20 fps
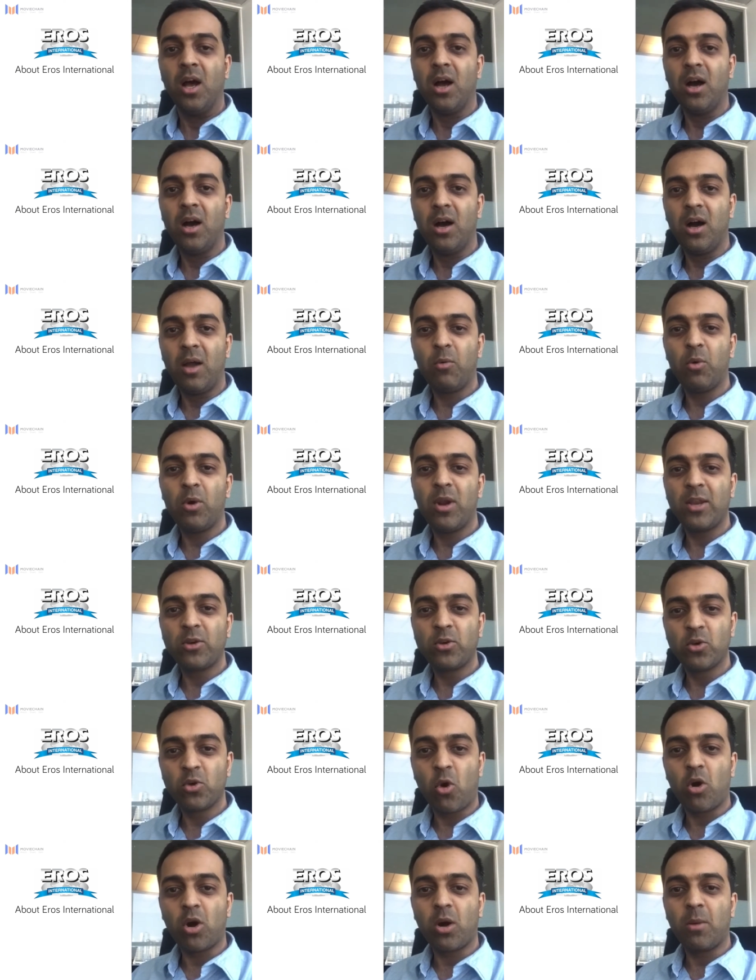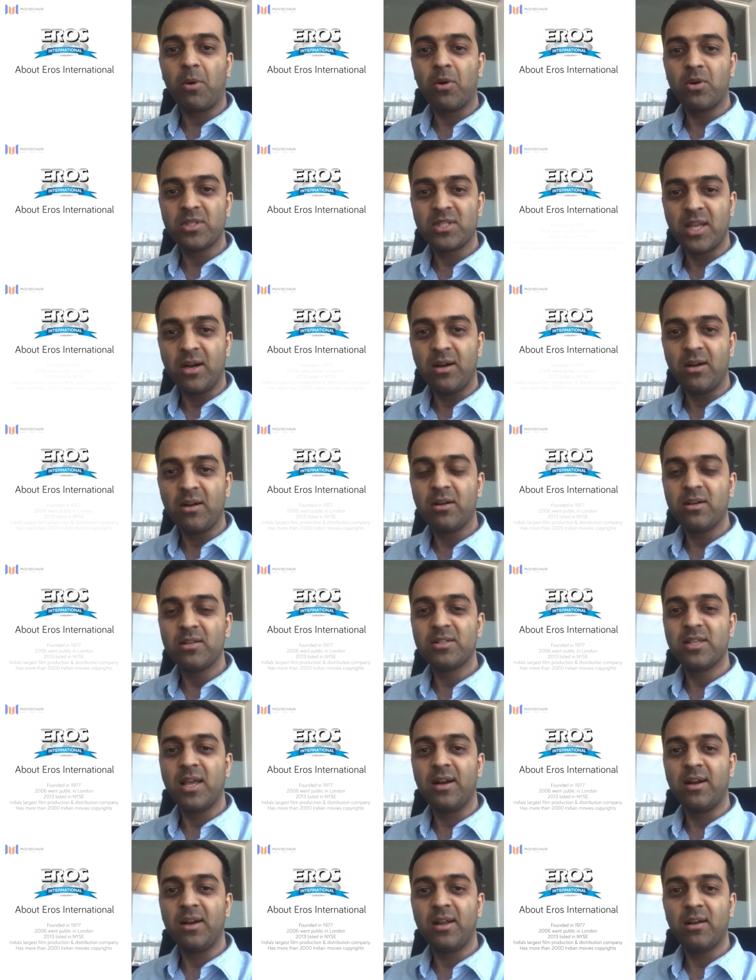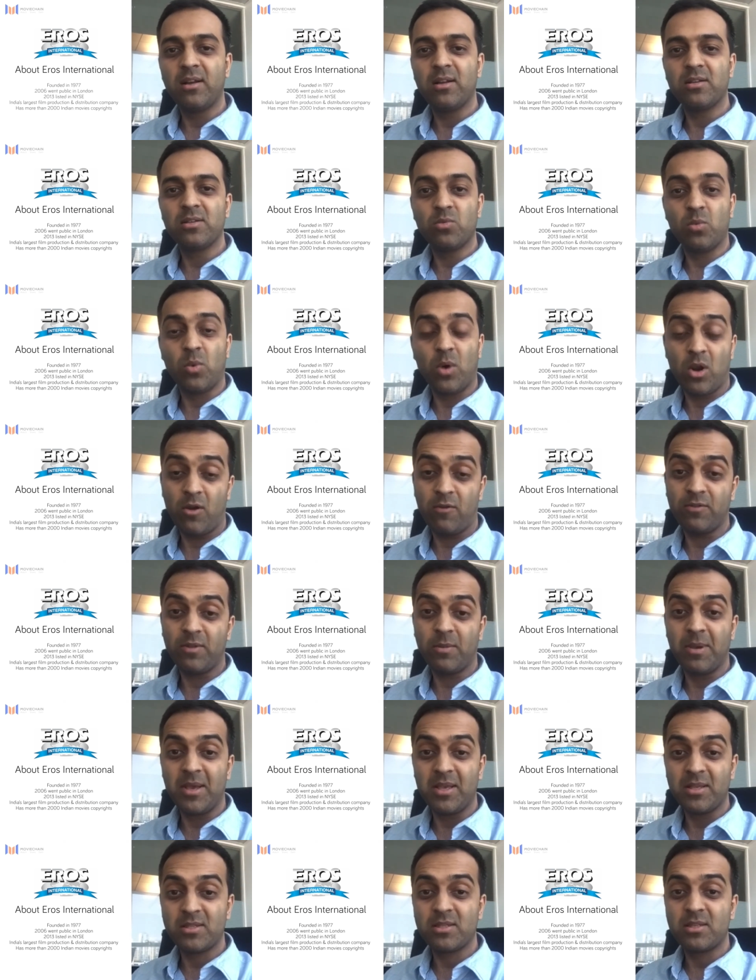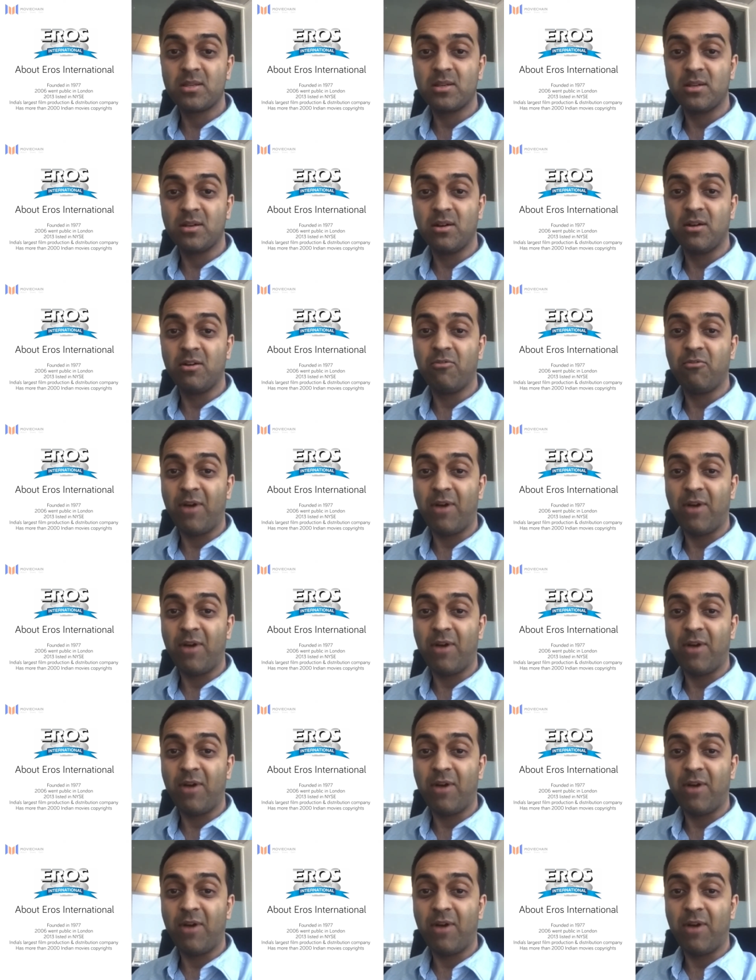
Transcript: Uh, I would like to talk about Xender. Xender is one of the best uh,